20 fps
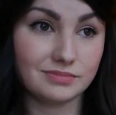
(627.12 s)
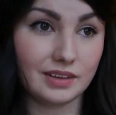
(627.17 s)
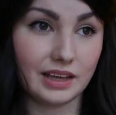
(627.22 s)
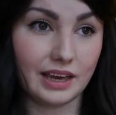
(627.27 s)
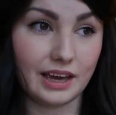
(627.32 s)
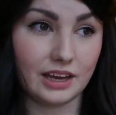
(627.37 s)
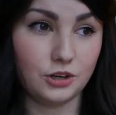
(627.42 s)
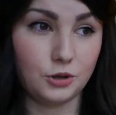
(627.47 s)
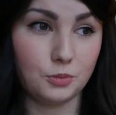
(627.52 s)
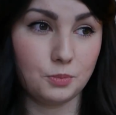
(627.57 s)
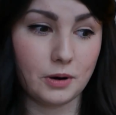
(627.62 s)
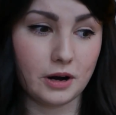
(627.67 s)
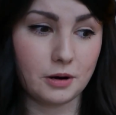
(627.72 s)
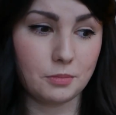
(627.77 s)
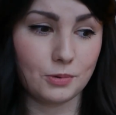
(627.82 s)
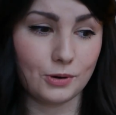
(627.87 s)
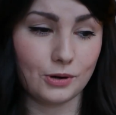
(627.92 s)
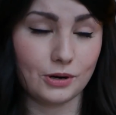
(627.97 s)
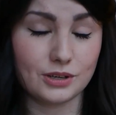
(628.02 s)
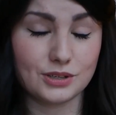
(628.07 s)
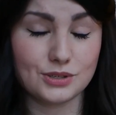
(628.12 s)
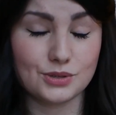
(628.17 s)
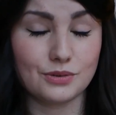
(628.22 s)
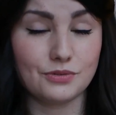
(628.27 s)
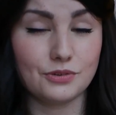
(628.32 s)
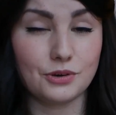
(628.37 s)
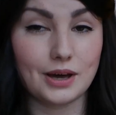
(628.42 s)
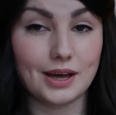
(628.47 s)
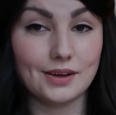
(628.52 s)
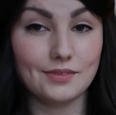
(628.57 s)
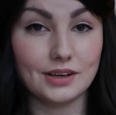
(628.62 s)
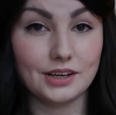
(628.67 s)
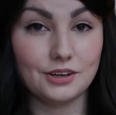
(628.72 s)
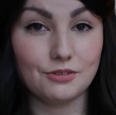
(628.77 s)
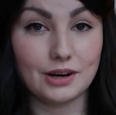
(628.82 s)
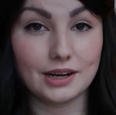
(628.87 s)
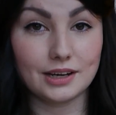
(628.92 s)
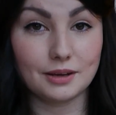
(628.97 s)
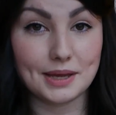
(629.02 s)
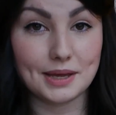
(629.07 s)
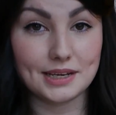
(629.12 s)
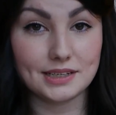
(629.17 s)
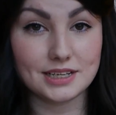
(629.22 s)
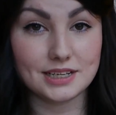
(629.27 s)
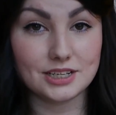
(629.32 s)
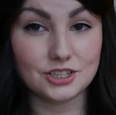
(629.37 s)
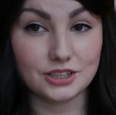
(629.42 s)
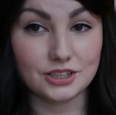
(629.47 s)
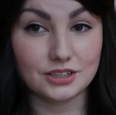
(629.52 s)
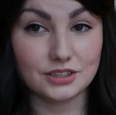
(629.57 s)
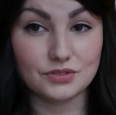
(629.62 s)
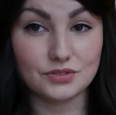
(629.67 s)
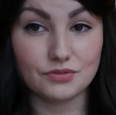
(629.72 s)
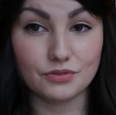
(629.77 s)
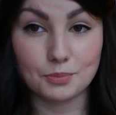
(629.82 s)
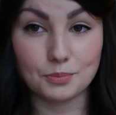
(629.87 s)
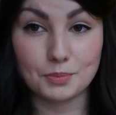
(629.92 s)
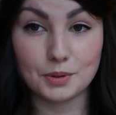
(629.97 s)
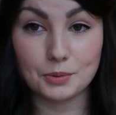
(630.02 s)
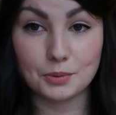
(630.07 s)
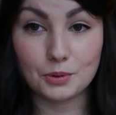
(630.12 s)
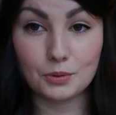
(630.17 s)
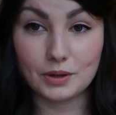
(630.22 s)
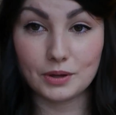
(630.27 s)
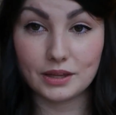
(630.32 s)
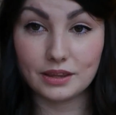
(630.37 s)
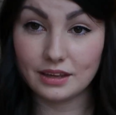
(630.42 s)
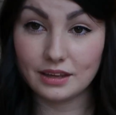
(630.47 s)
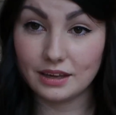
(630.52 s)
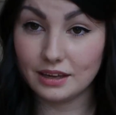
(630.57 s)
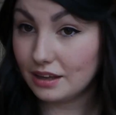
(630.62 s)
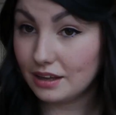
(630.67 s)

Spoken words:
get new brow products, so if you have any recommendations for people with,